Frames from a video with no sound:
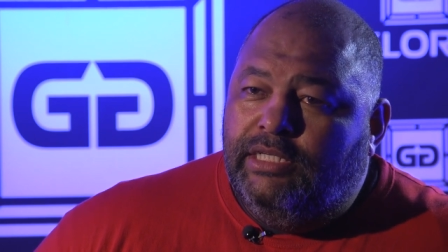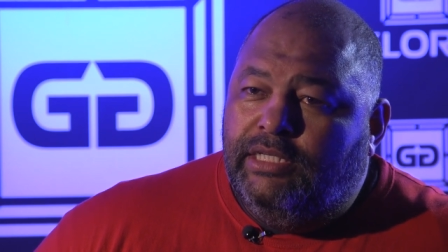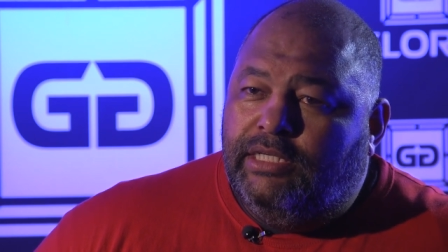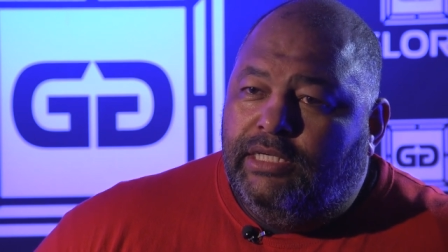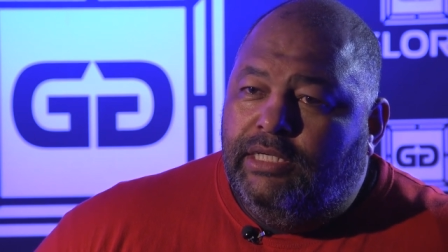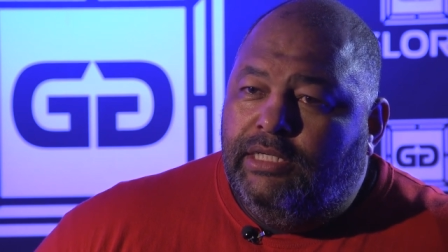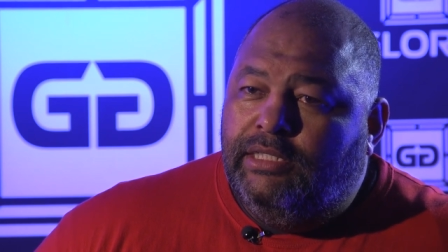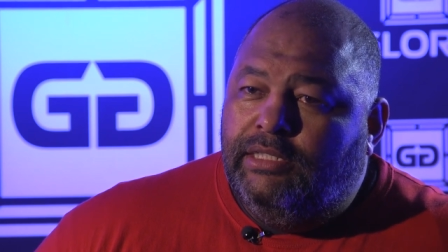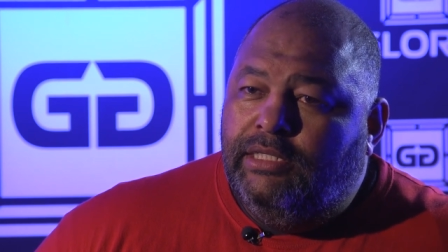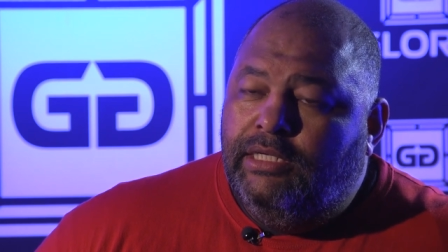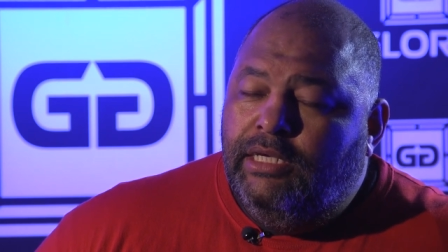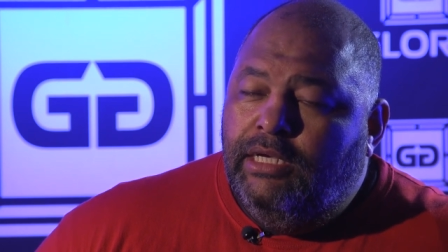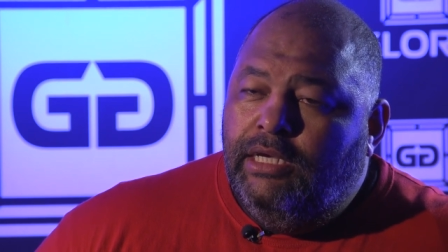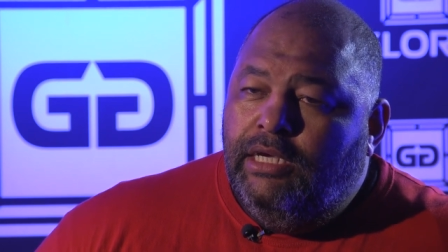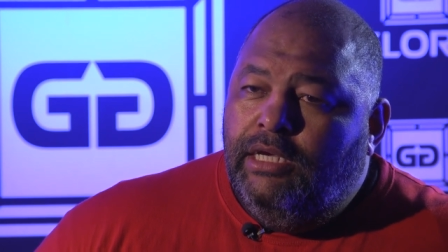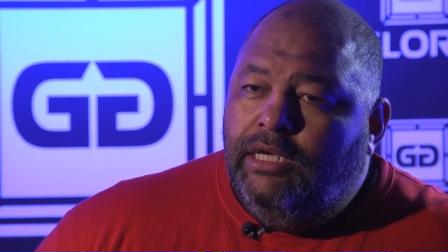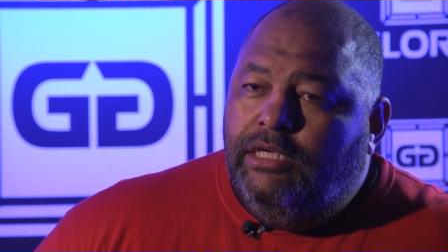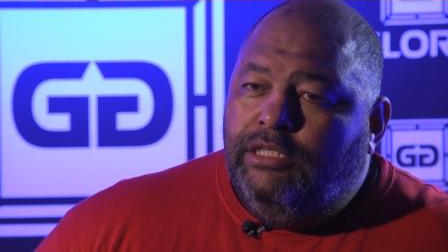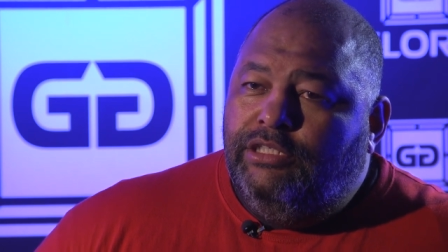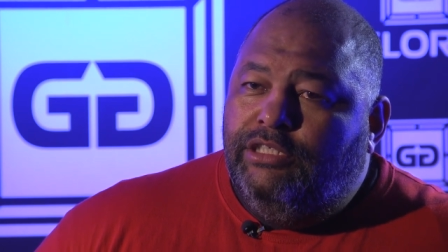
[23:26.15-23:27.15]
He can
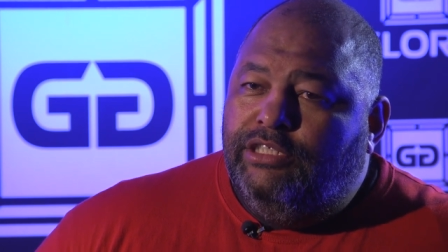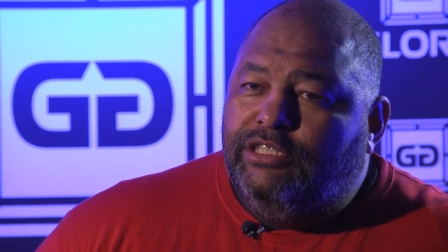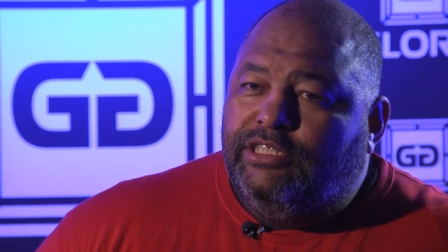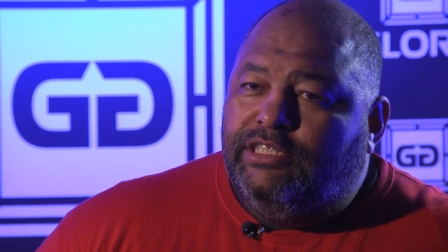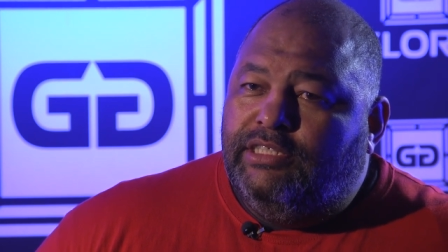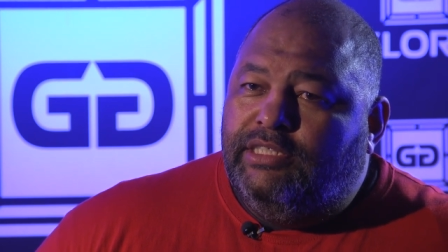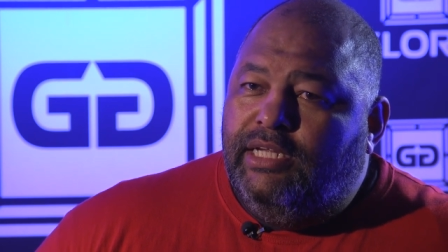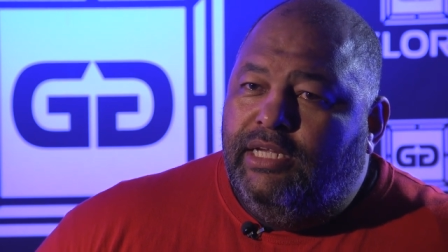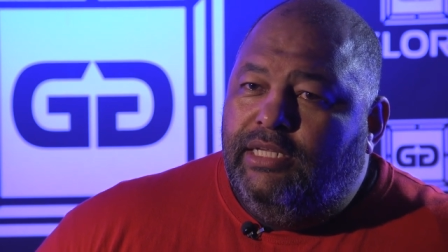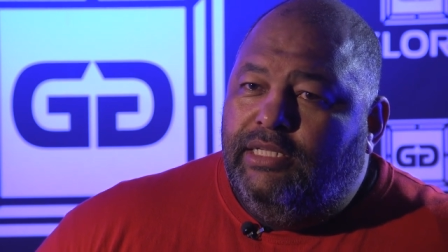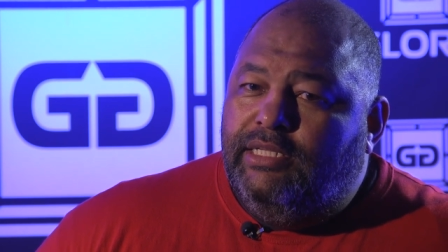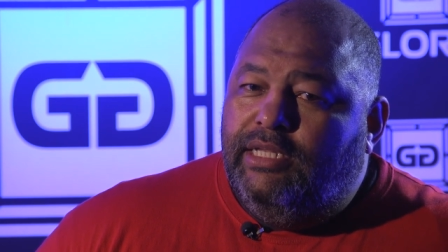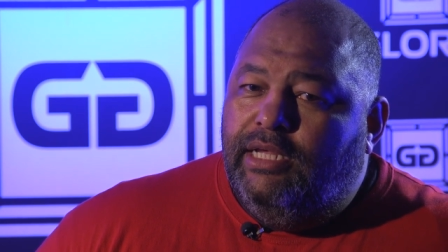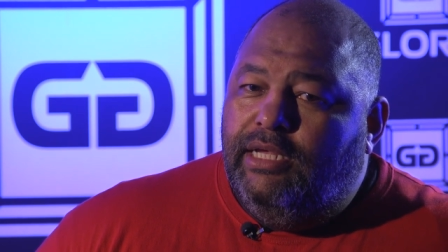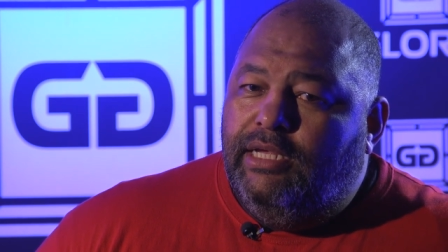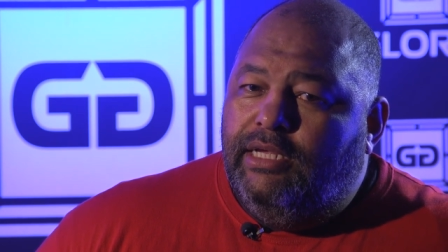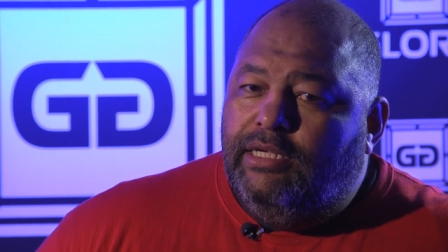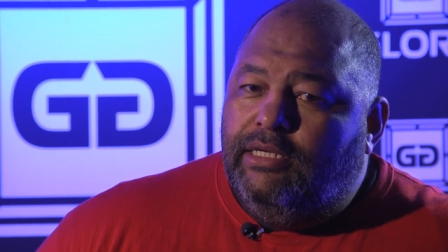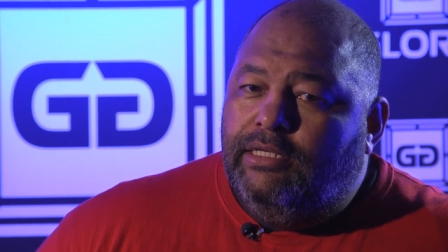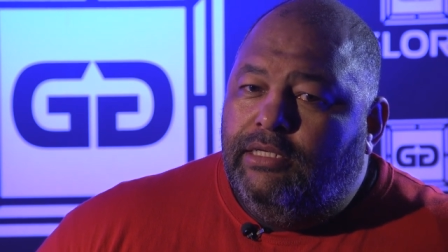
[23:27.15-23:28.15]
just stand
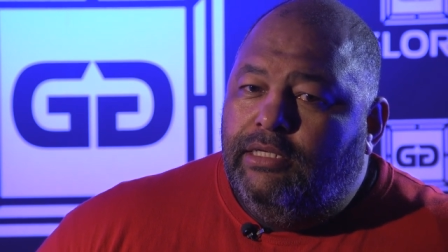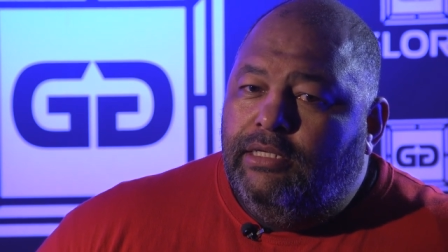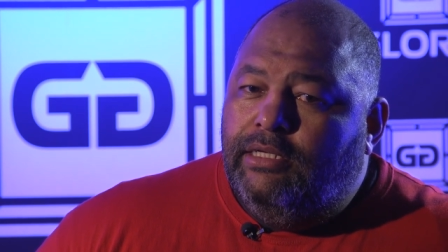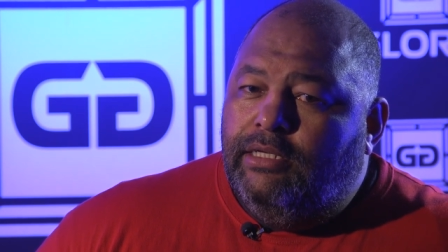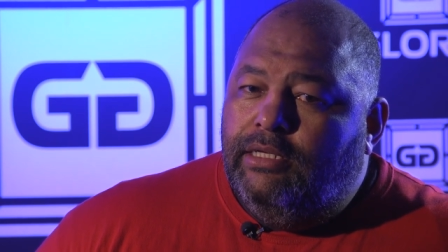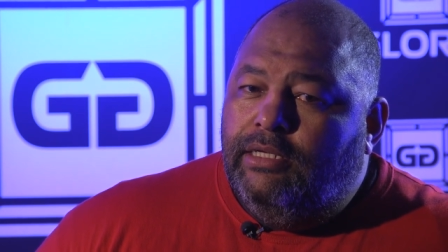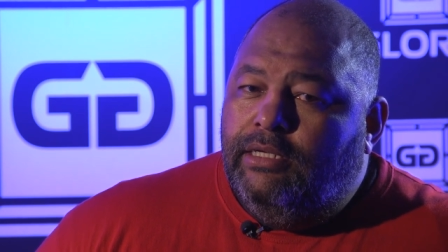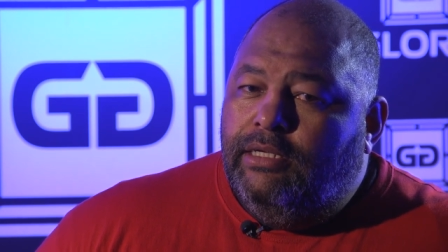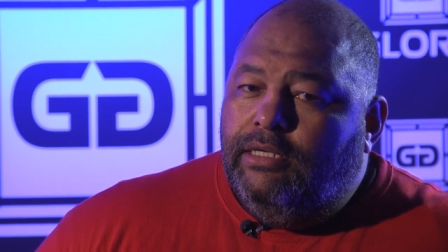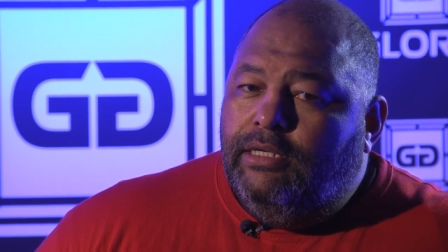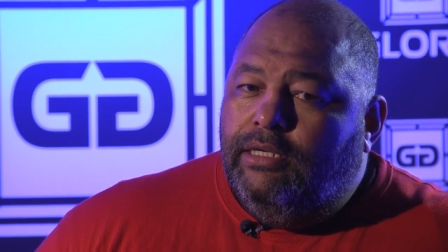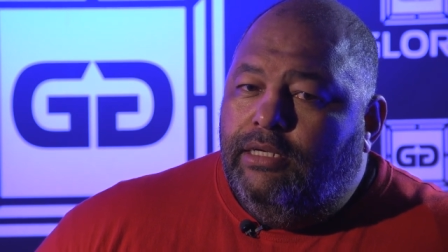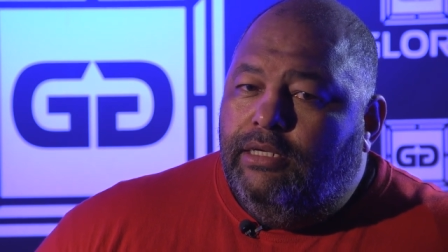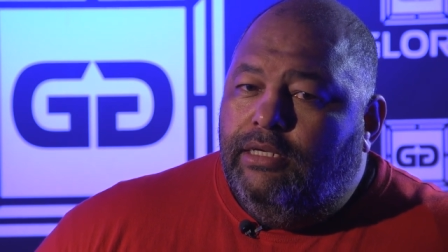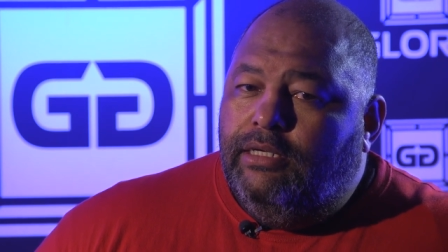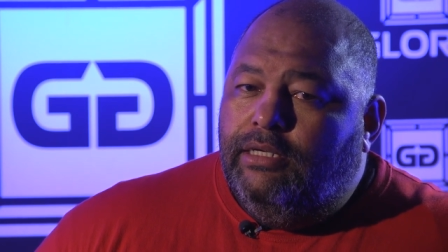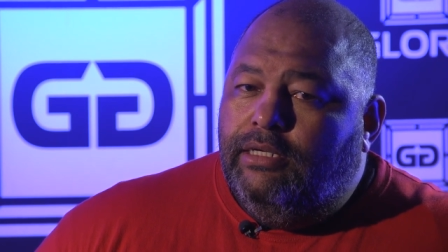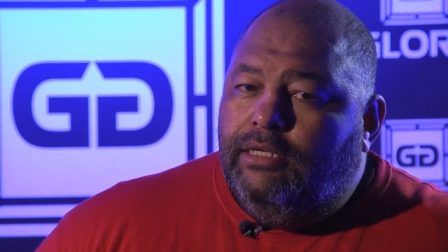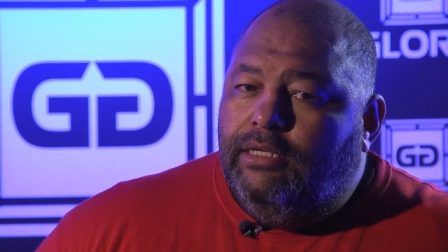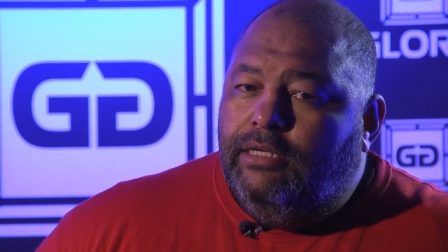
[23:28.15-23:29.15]
there
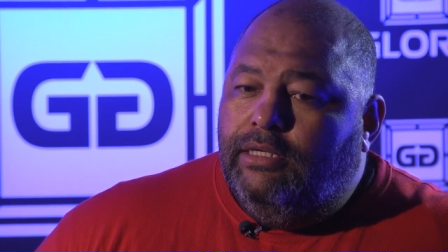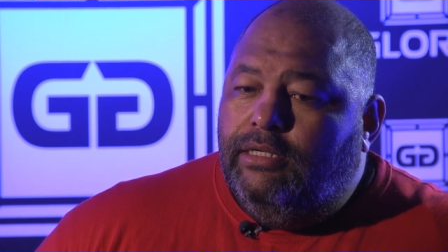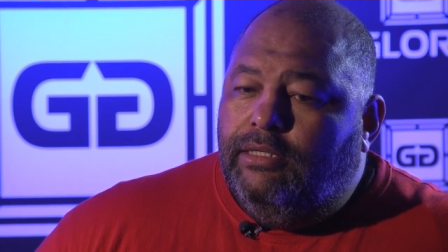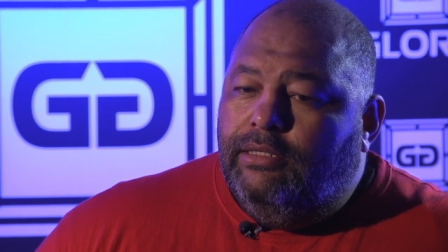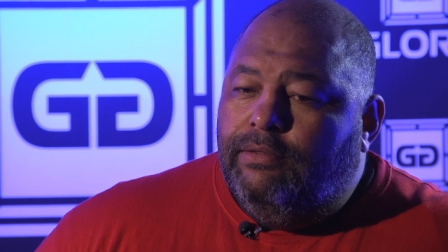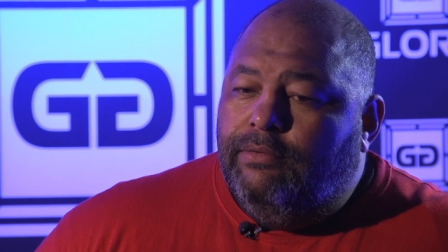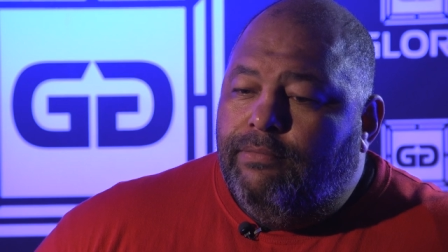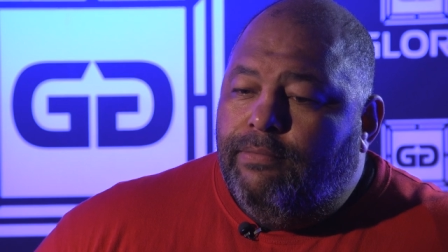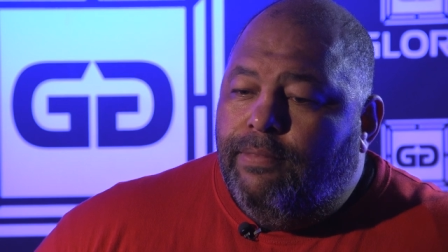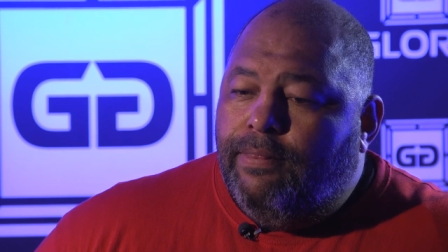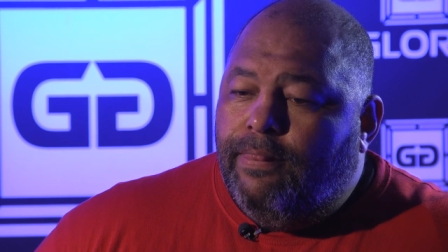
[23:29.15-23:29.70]
uh,